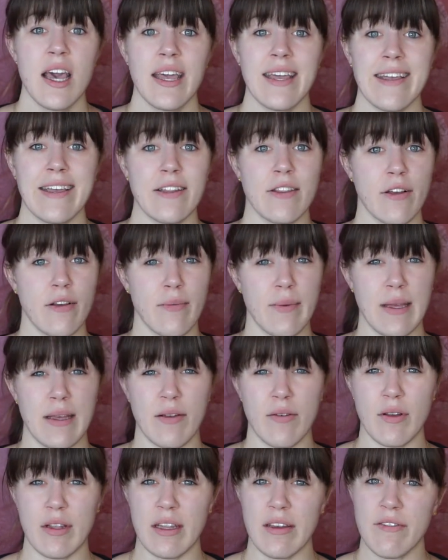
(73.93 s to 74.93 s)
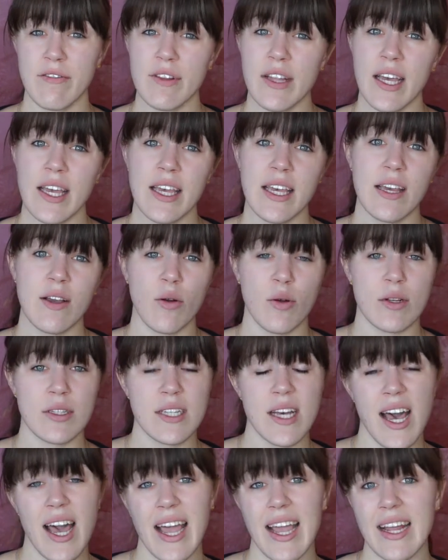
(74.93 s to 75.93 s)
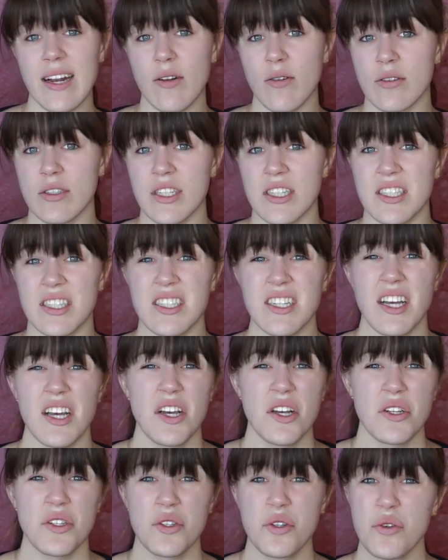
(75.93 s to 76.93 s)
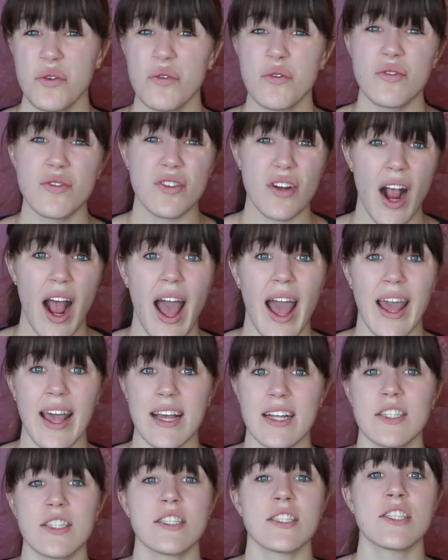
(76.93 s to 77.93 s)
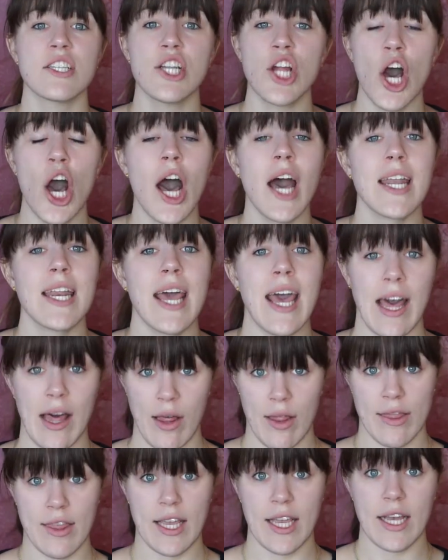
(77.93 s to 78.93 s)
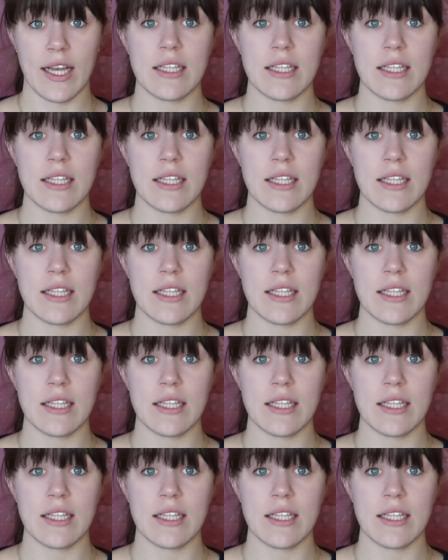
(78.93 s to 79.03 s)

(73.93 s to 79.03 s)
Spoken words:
either being really flaky or tight or just too dry and just not healthy.